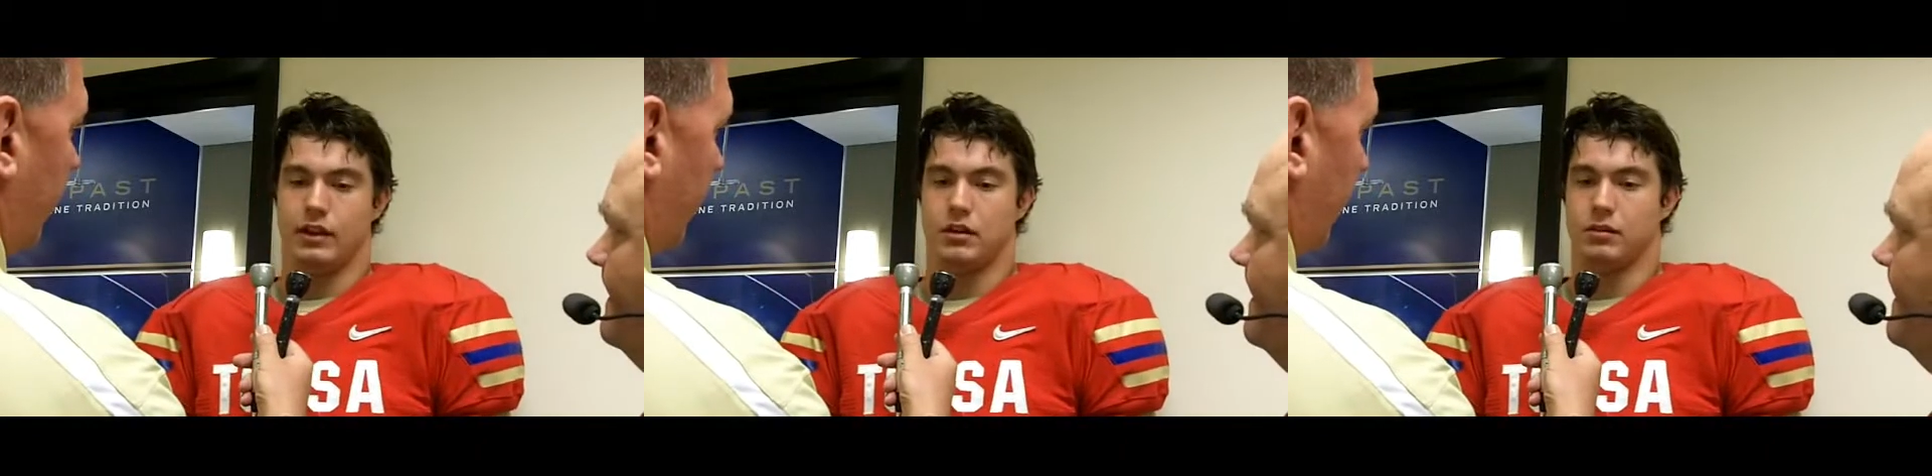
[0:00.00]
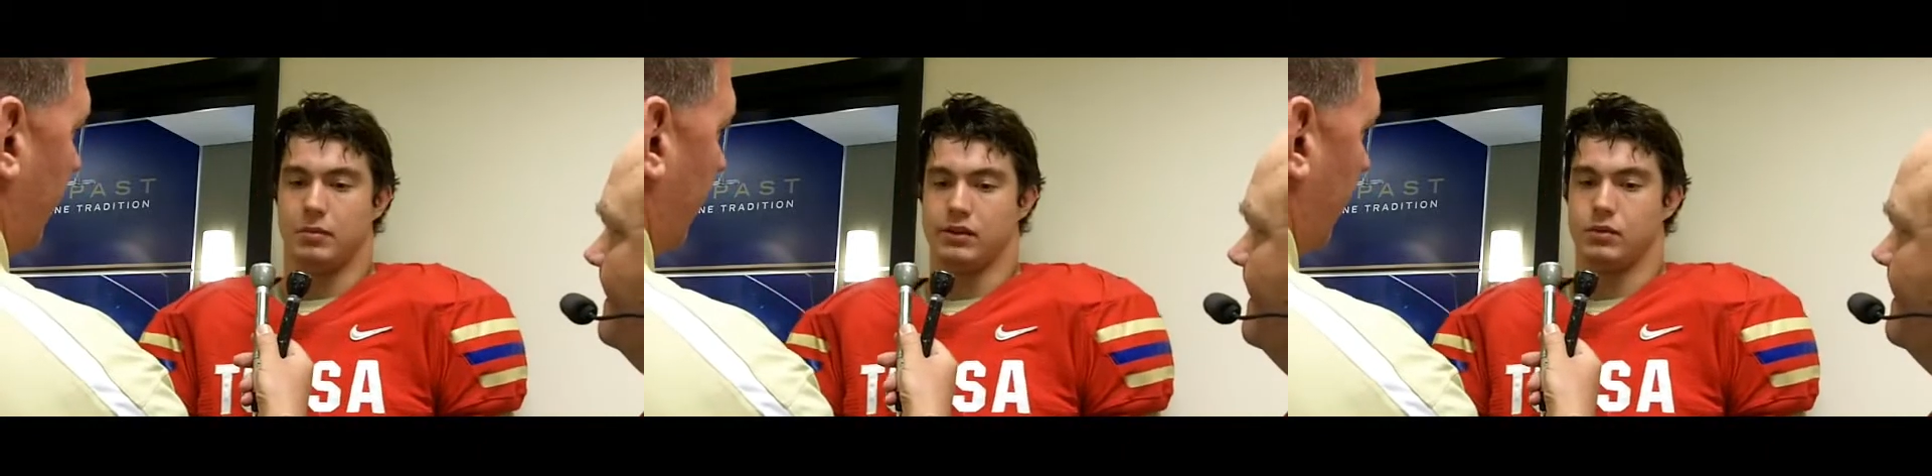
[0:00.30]
That's
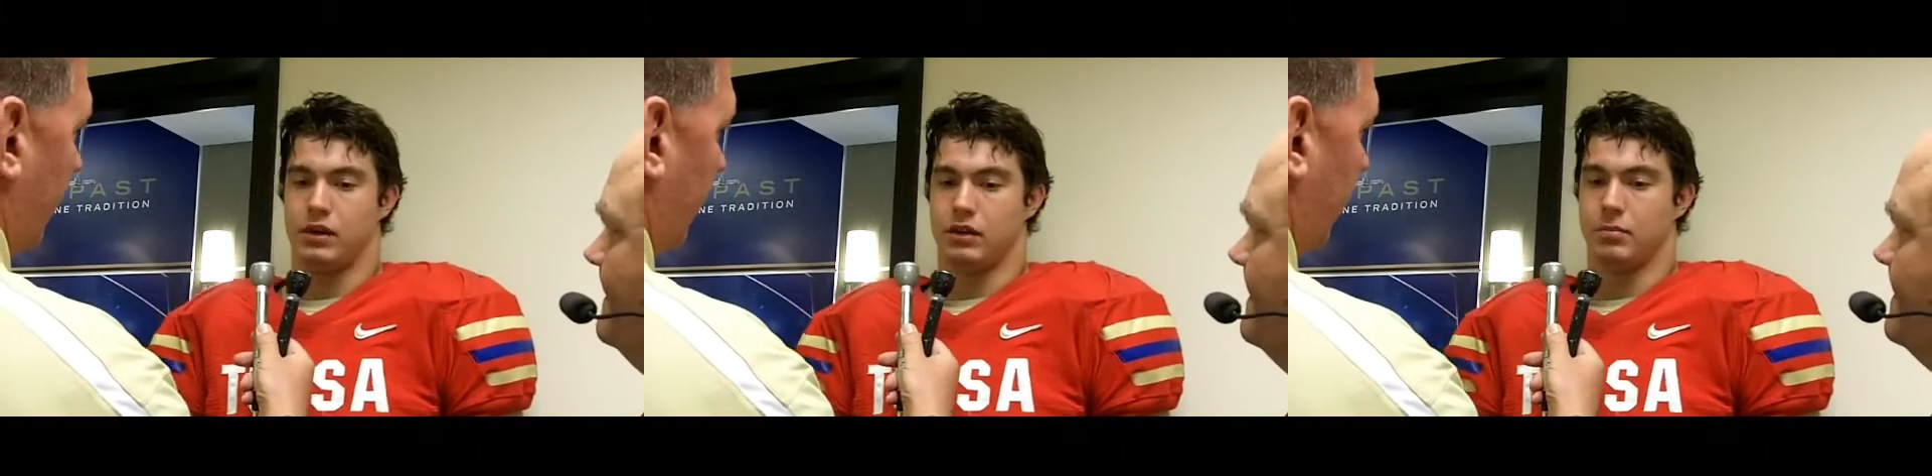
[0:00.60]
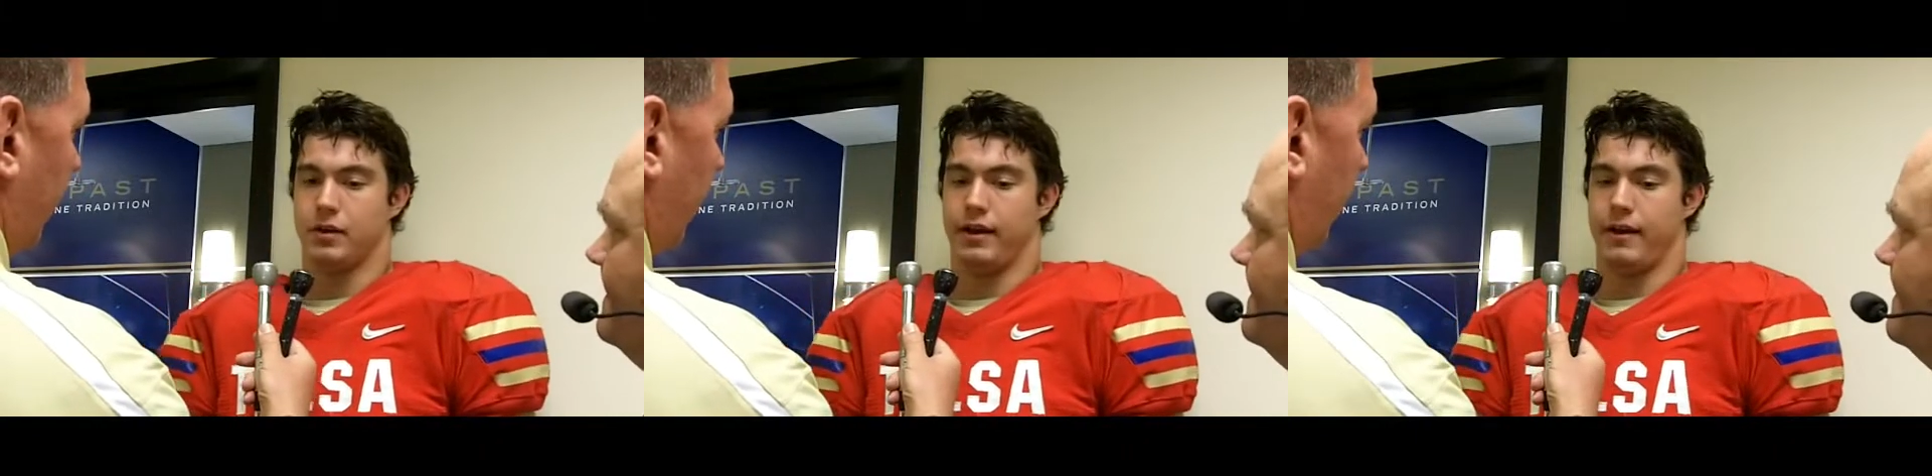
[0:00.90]
the best way to
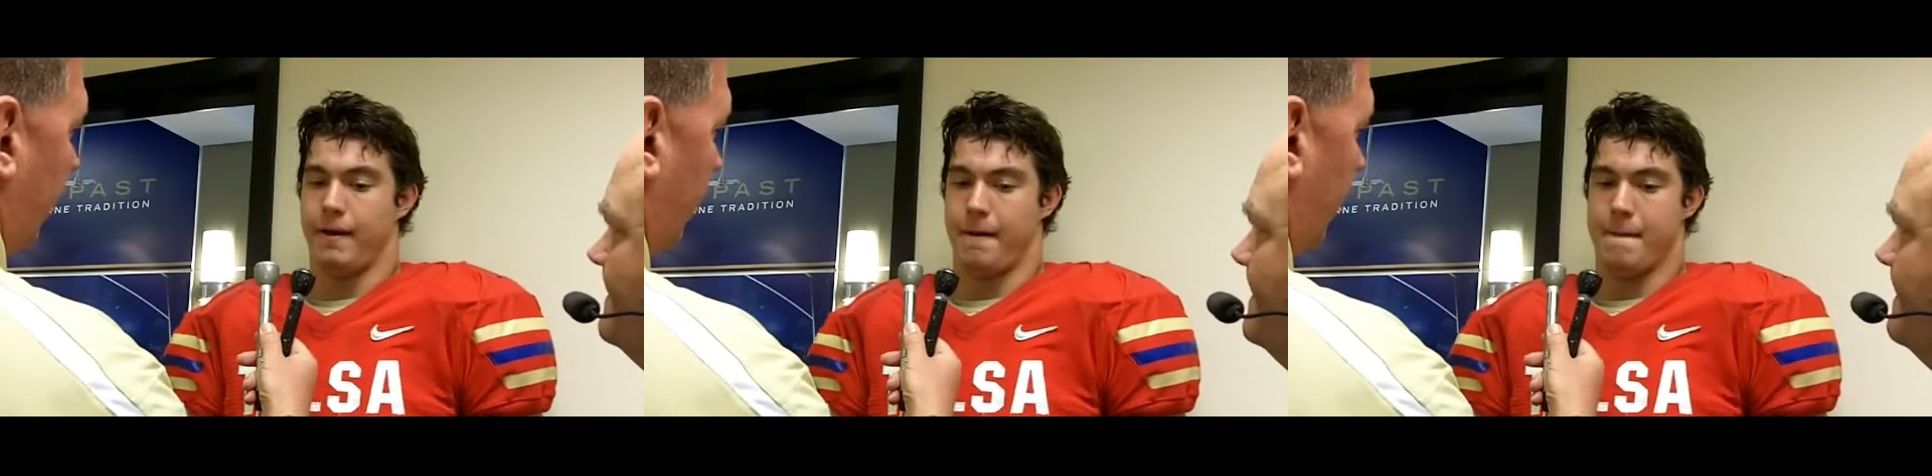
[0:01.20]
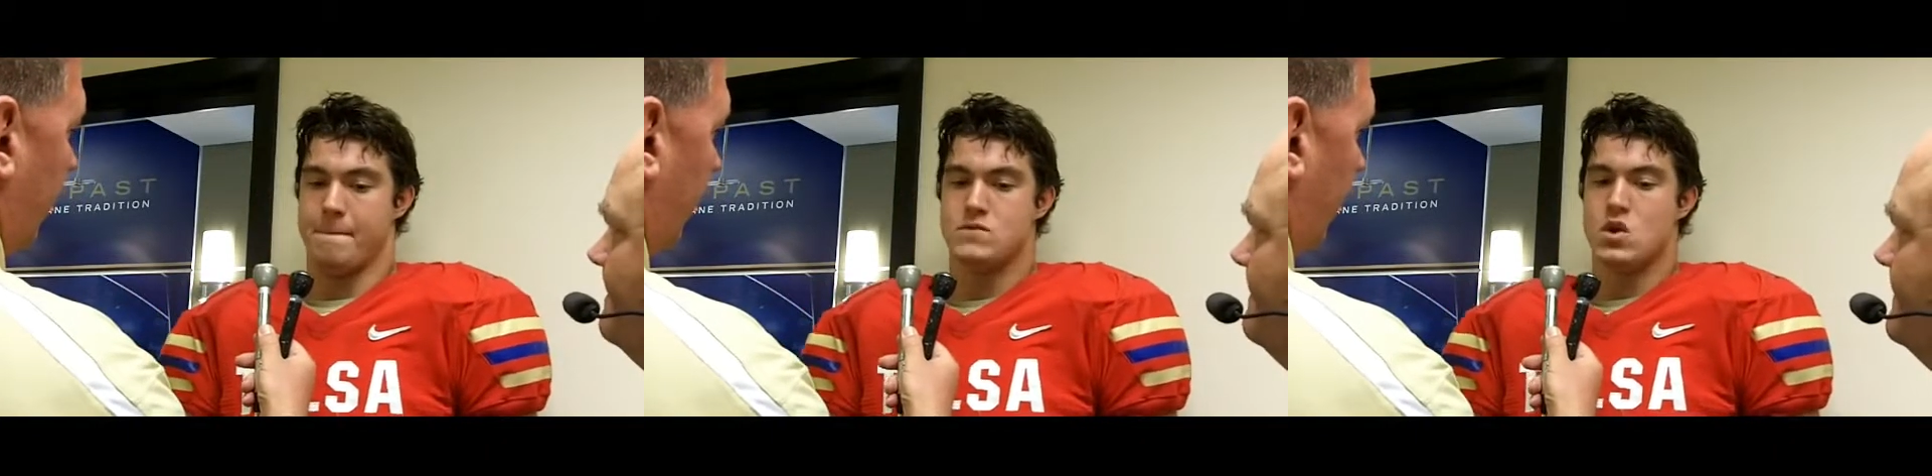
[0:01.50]
explain it.
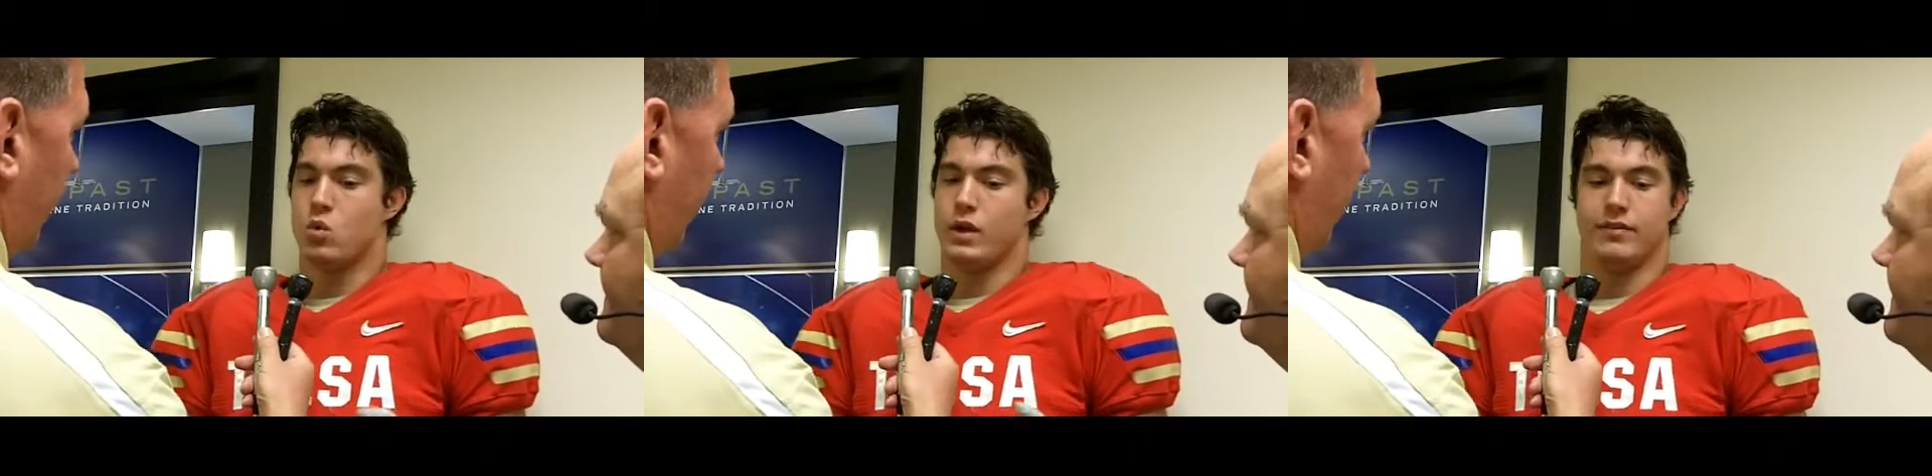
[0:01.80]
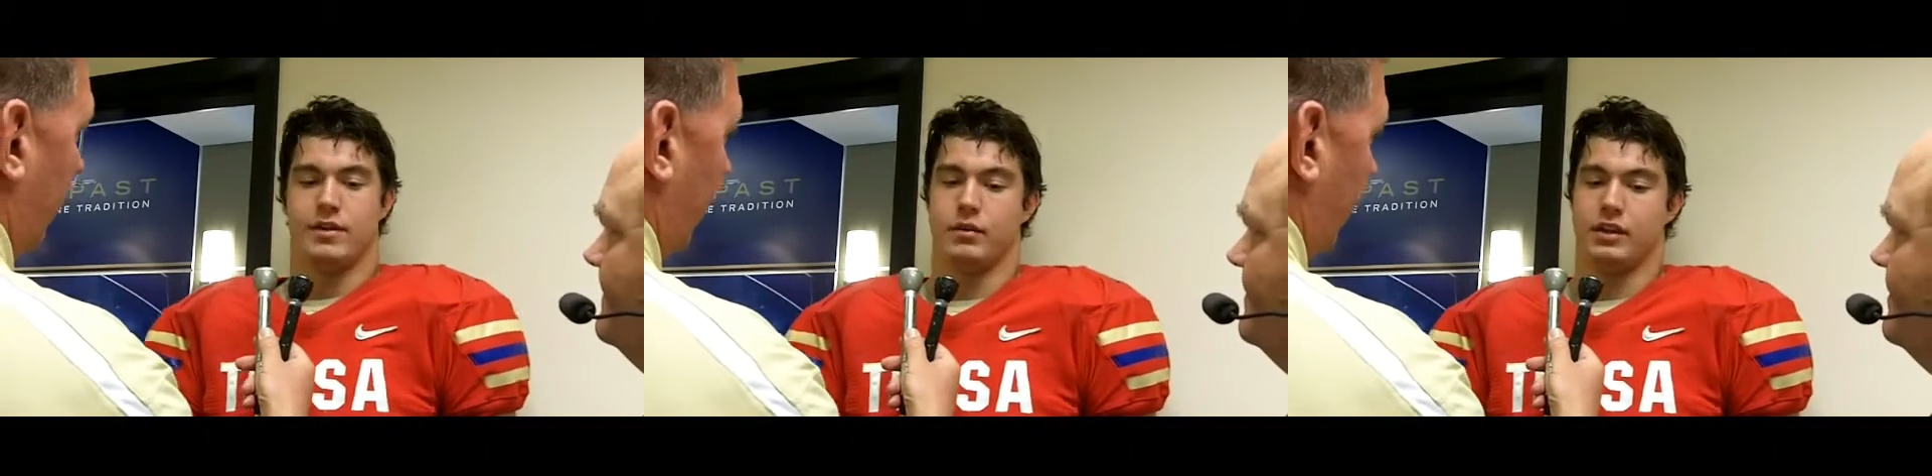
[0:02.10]
Um, we
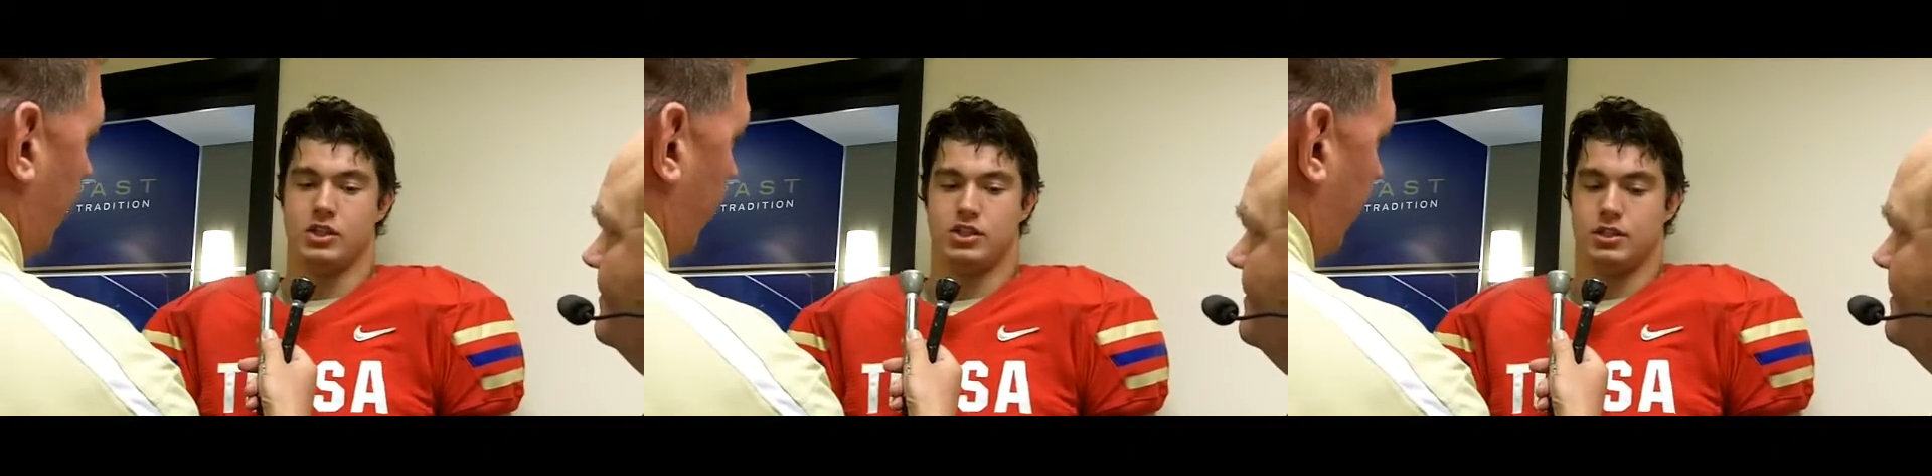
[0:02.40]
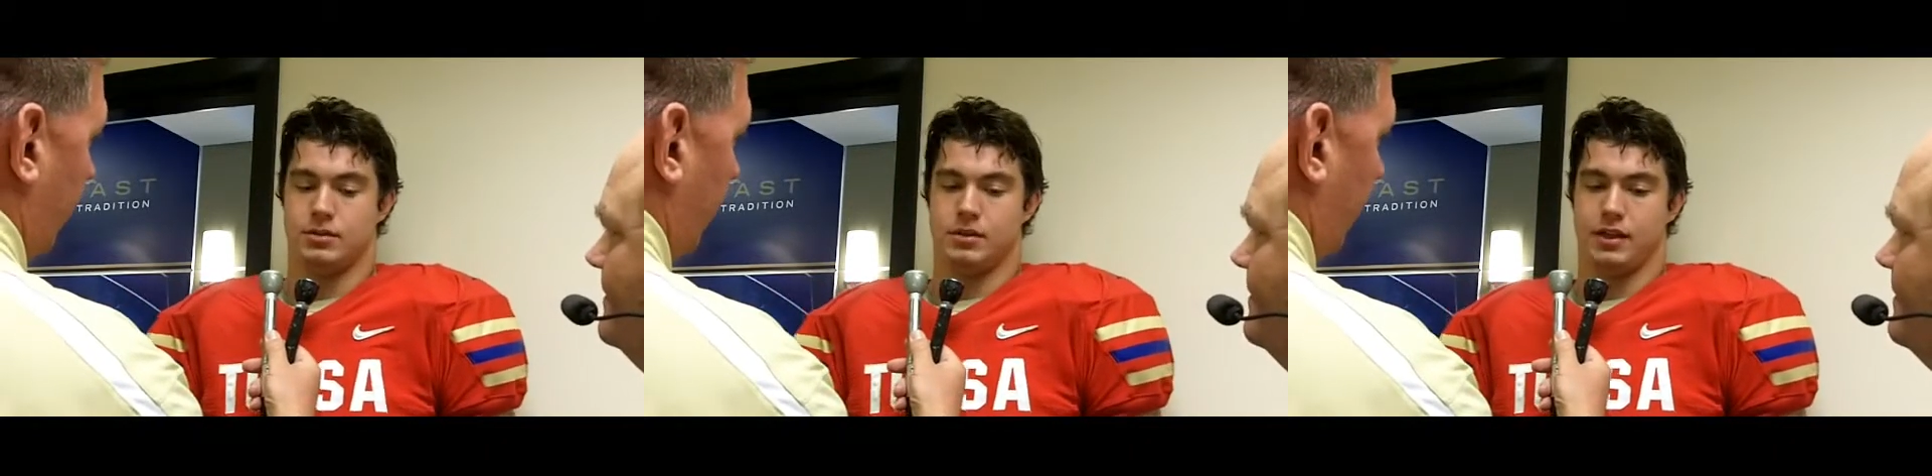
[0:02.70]
have that
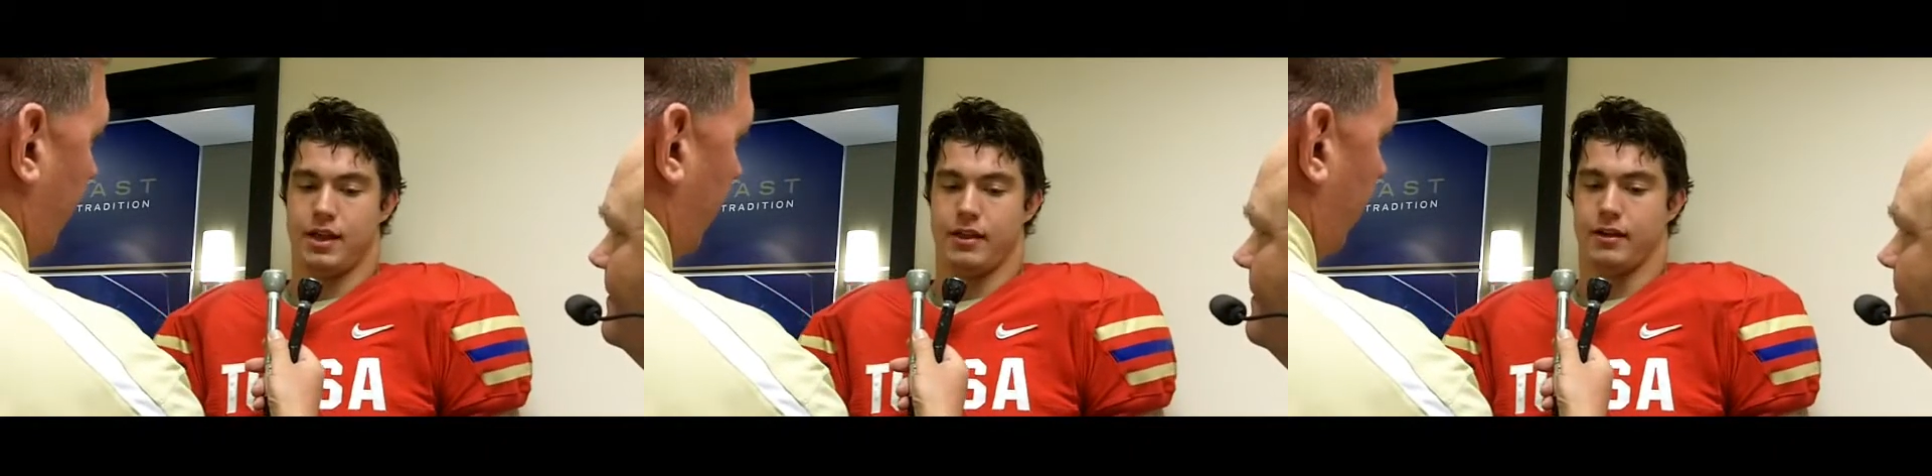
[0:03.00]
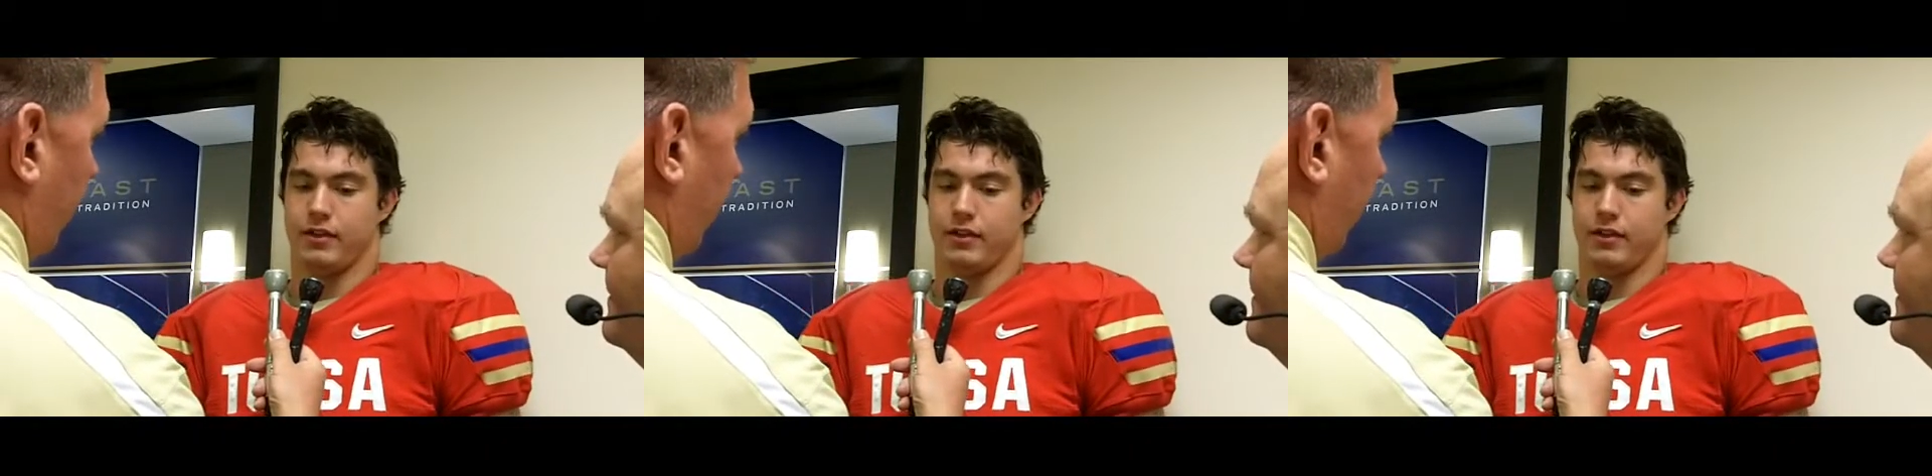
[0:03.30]
relationship together.